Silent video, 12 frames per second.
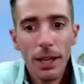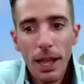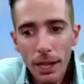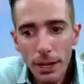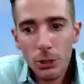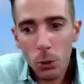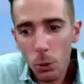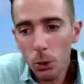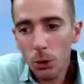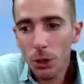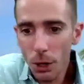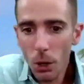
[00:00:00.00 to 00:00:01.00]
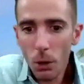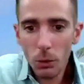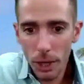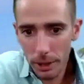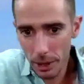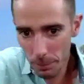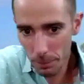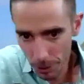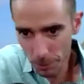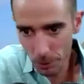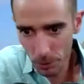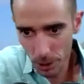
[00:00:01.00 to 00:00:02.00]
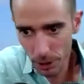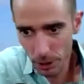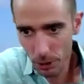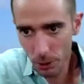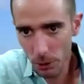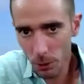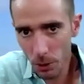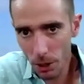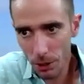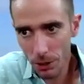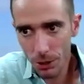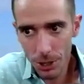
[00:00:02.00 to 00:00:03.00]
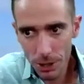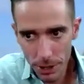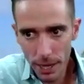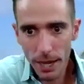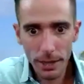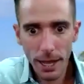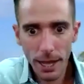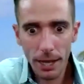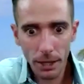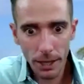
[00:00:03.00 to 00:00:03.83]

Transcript: And it's cool to know like that people like you understand that,